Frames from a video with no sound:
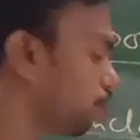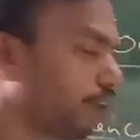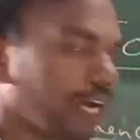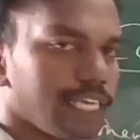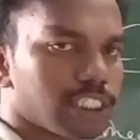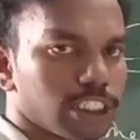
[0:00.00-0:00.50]

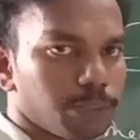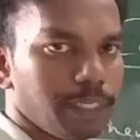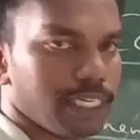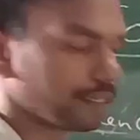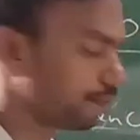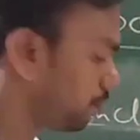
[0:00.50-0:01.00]
coordination
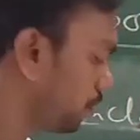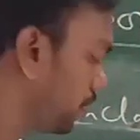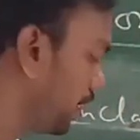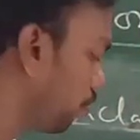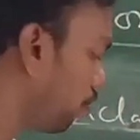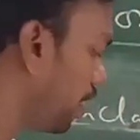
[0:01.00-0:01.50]
sphere.
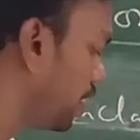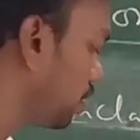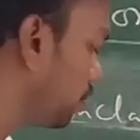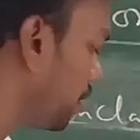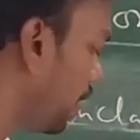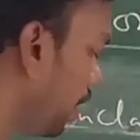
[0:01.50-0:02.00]
In the
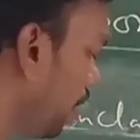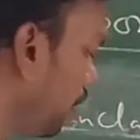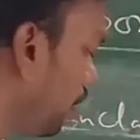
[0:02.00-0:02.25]
coordination sphere,